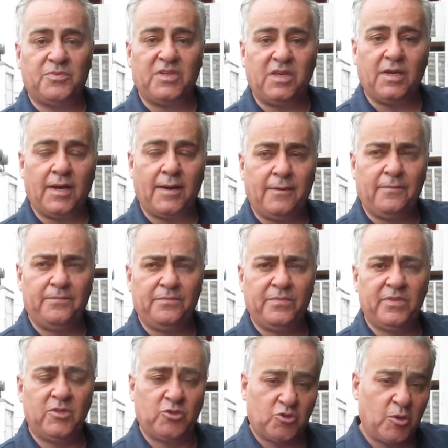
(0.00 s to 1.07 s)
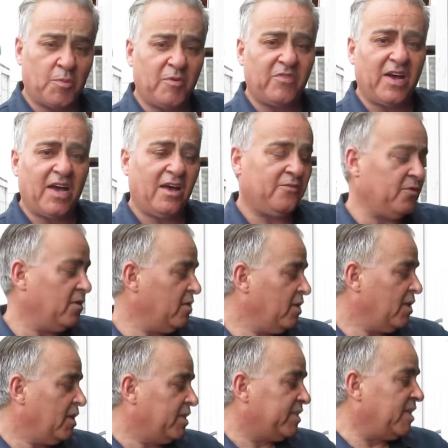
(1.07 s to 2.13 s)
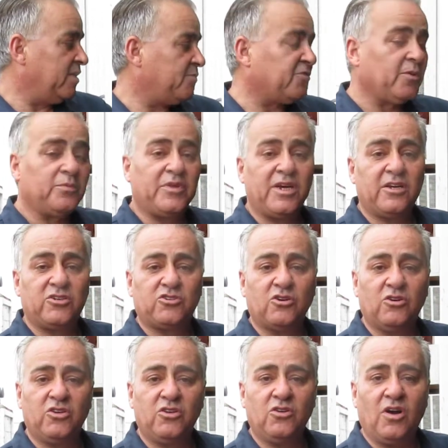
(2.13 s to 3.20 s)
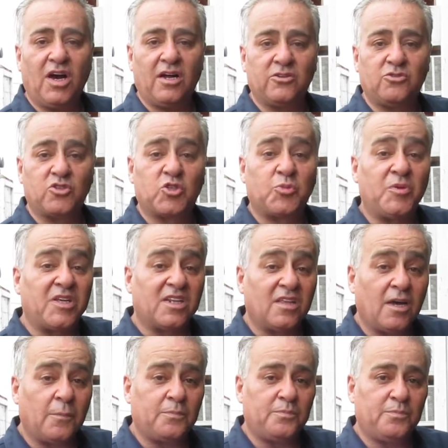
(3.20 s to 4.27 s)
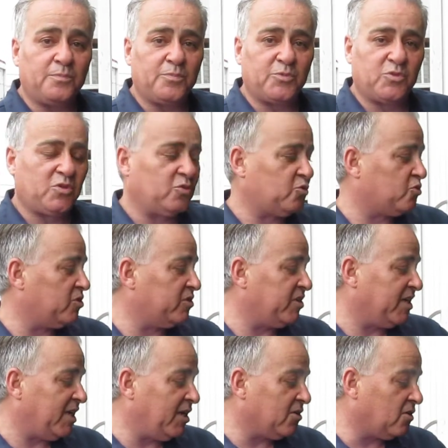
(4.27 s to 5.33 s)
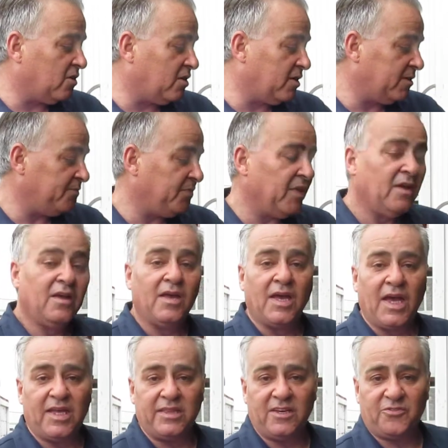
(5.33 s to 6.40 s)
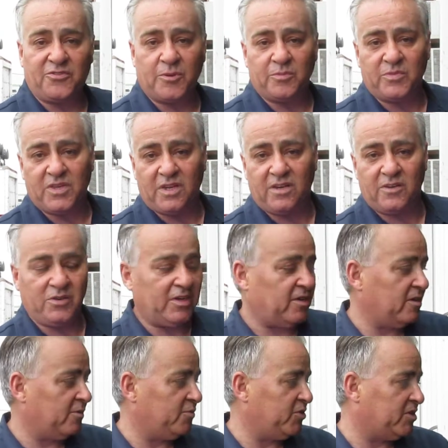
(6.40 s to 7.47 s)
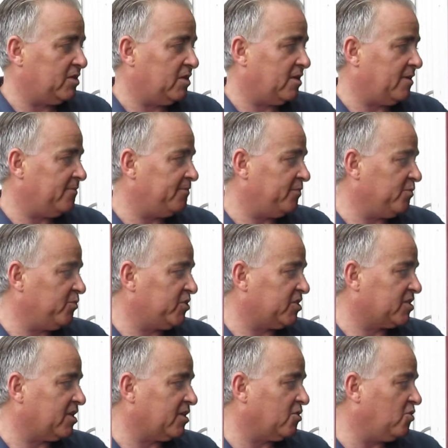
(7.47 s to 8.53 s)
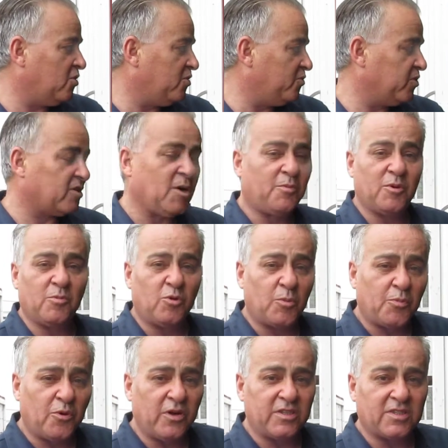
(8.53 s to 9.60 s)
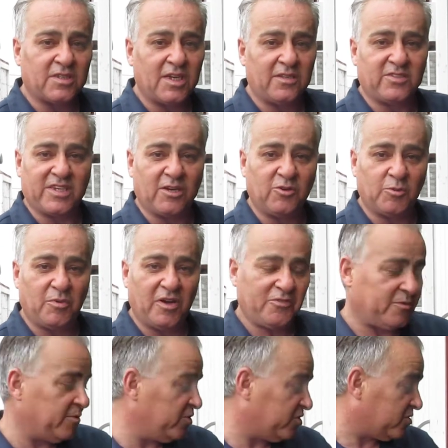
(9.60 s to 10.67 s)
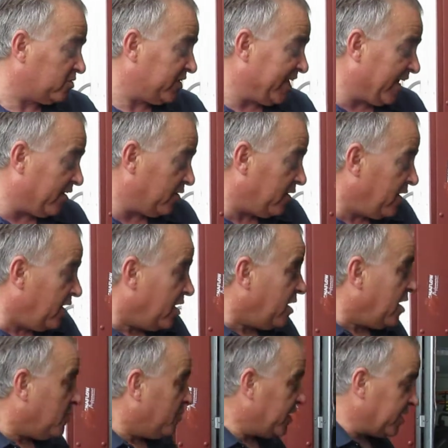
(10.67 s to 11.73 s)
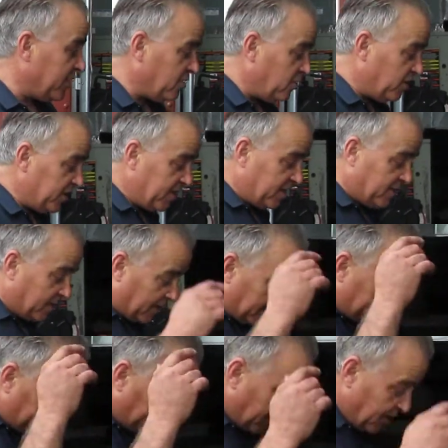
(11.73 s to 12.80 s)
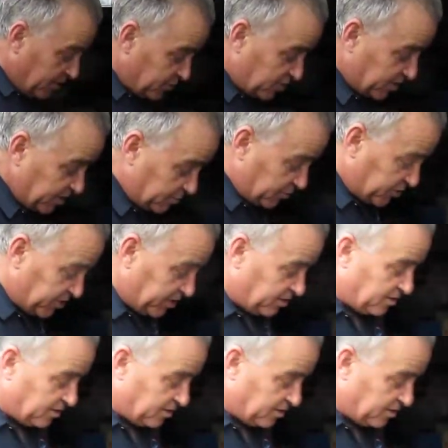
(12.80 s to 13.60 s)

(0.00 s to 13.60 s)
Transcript: the, um, the dripper valve. Then from there, show you how to speed it up, to turn the heat on. And then from there, you know, we, um, we're just gonna go over a couple of more points and say goodbye from Houston. Now, we're gonna go ahead and um, turn the machine